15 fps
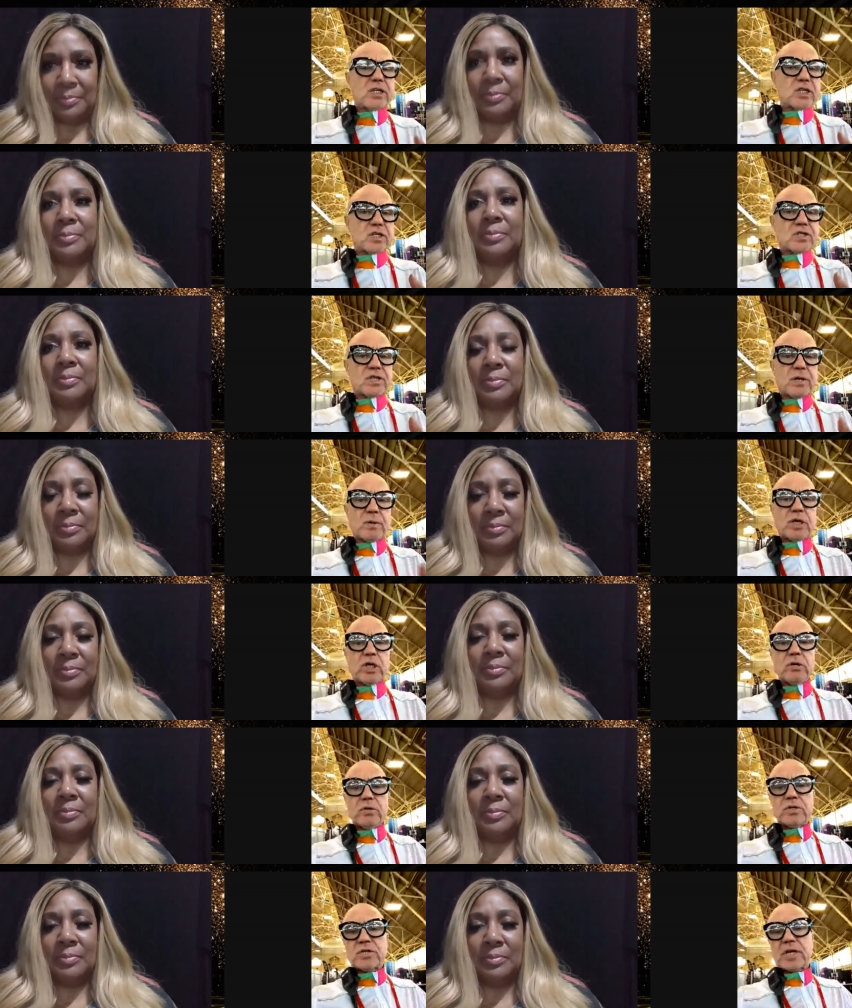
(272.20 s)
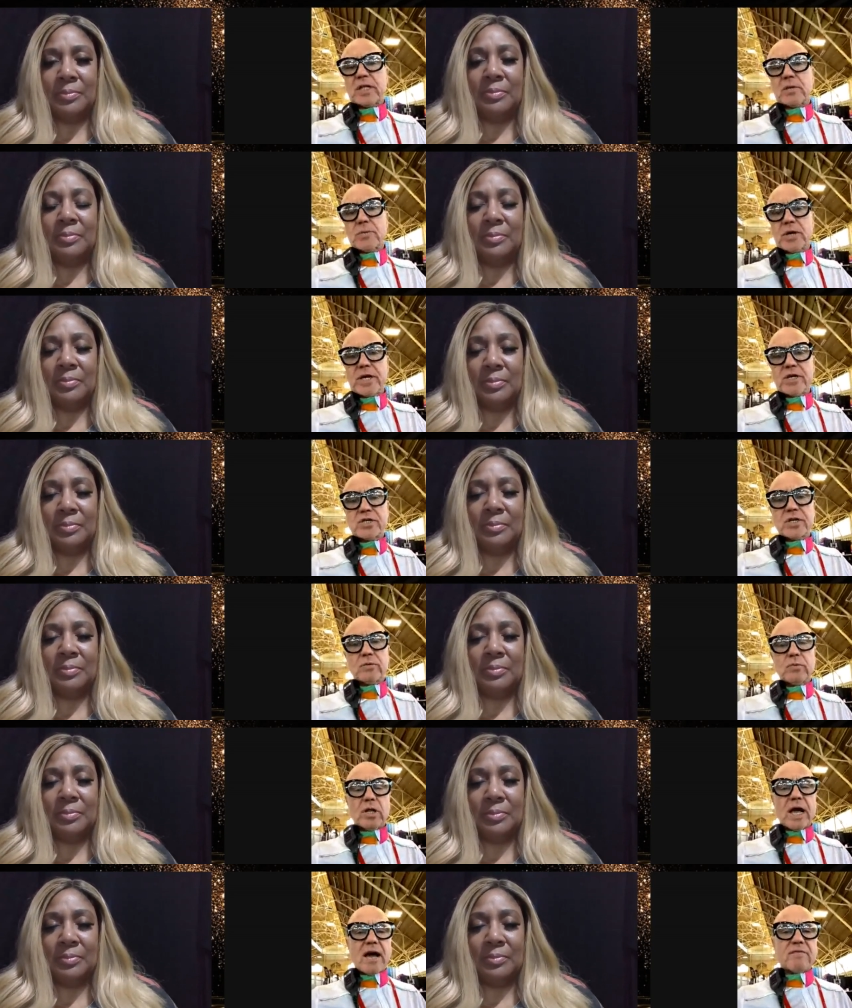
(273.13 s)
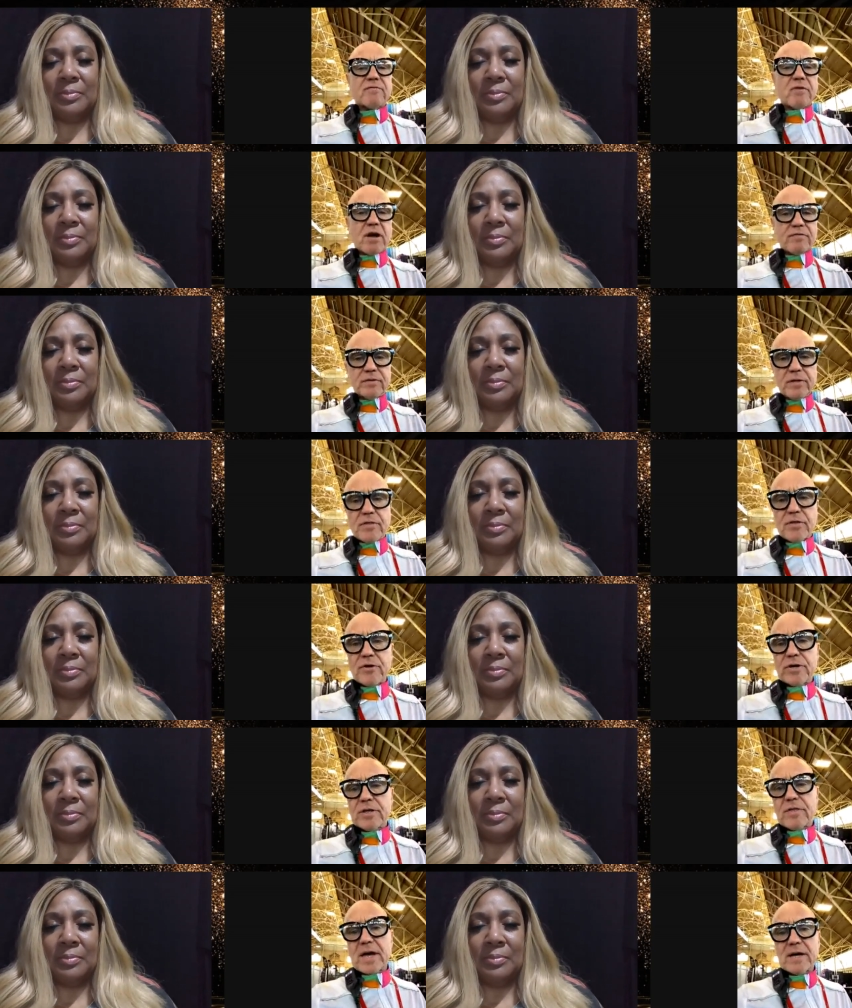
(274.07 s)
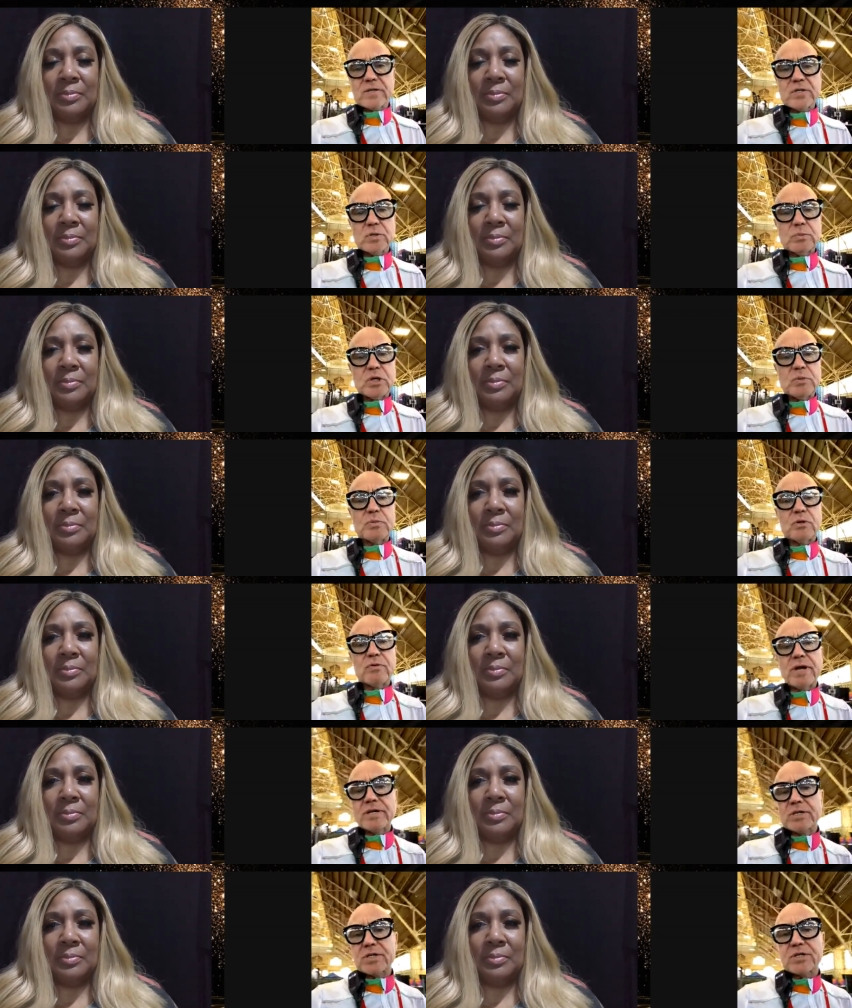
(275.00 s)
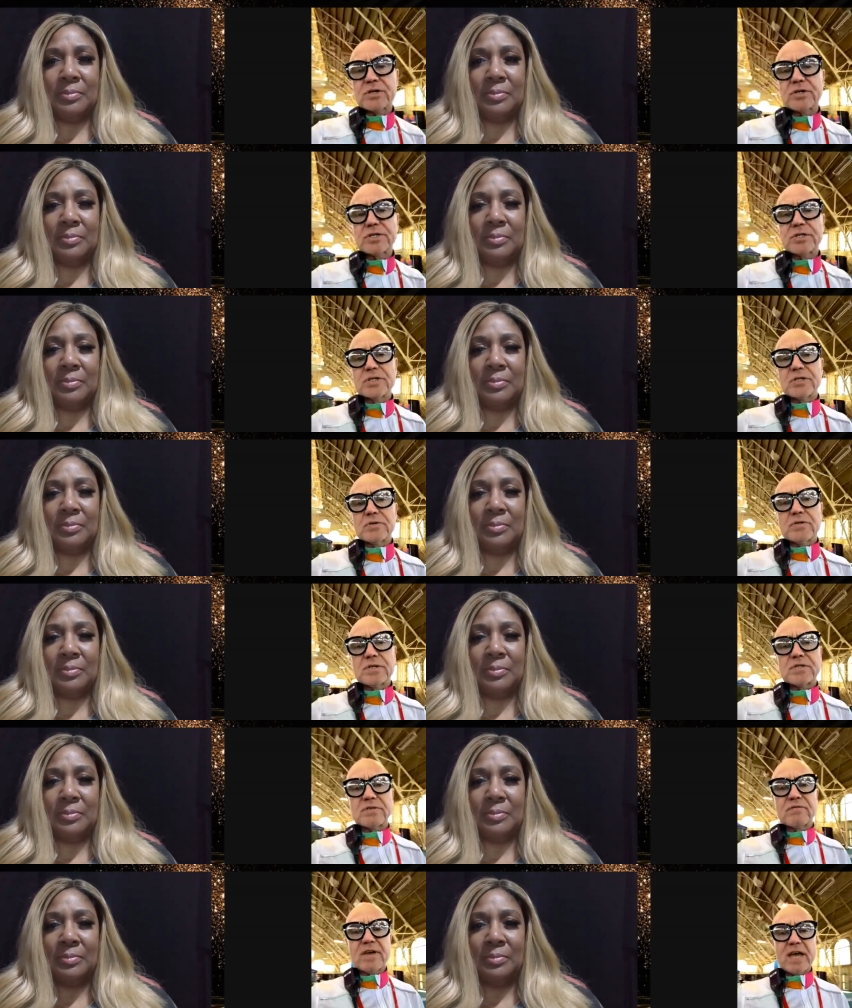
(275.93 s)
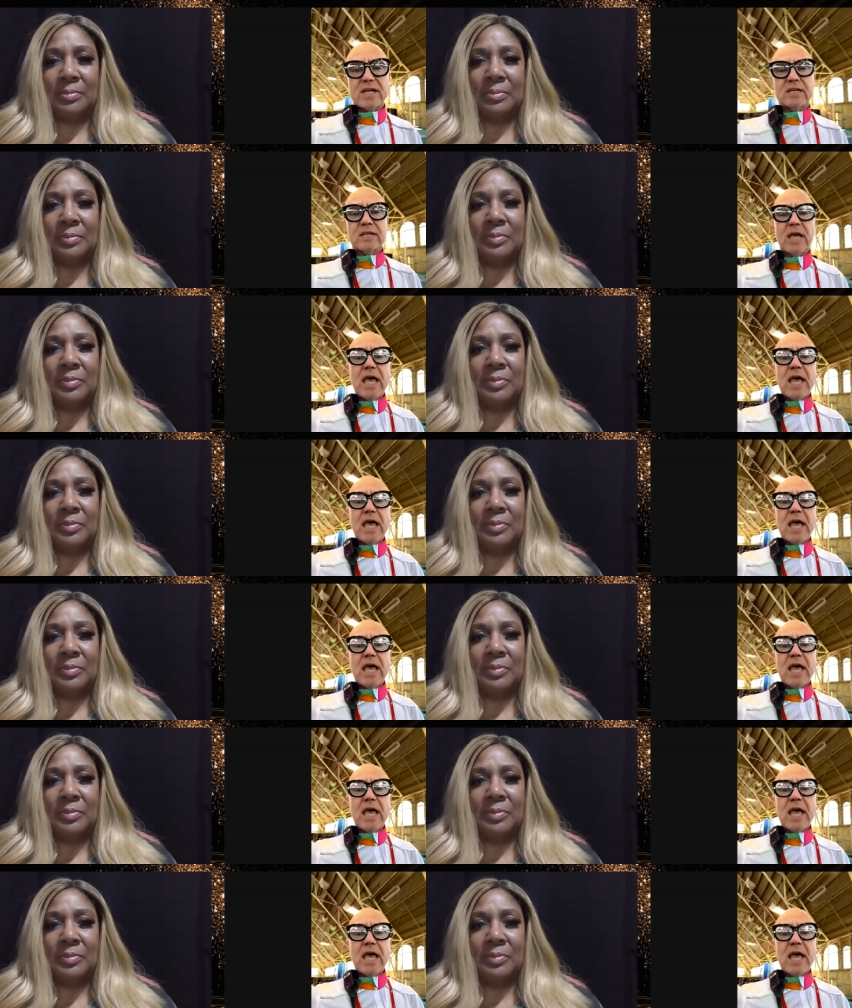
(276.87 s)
Speaker 1: just a huge celebration. We'll have roughly 30,000 people registered to do this event.